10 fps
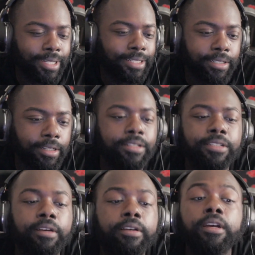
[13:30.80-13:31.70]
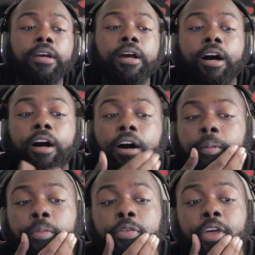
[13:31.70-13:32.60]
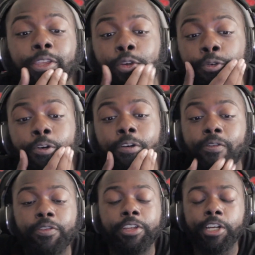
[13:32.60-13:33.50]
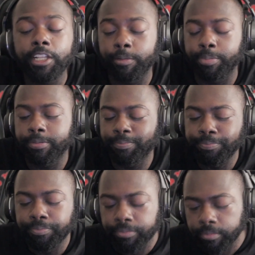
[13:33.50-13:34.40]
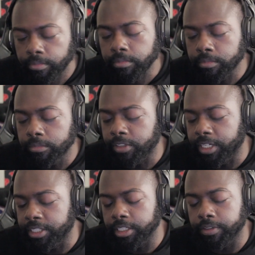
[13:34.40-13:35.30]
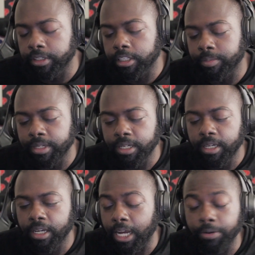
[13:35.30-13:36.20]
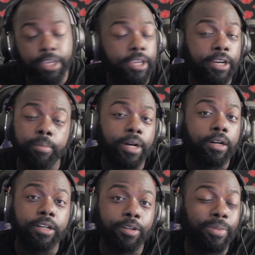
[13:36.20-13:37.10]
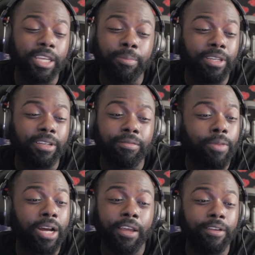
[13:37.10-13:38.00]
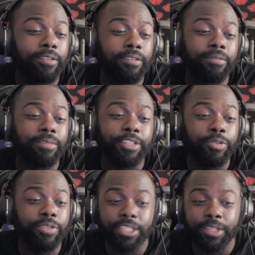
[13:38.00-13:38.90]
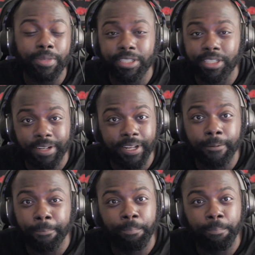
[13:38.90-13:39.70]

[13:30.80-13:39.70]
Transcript: That's unnecessary. But thank you for the clip. All right, thank you for the clip. I don't care about her baby. Why did you need to mention that?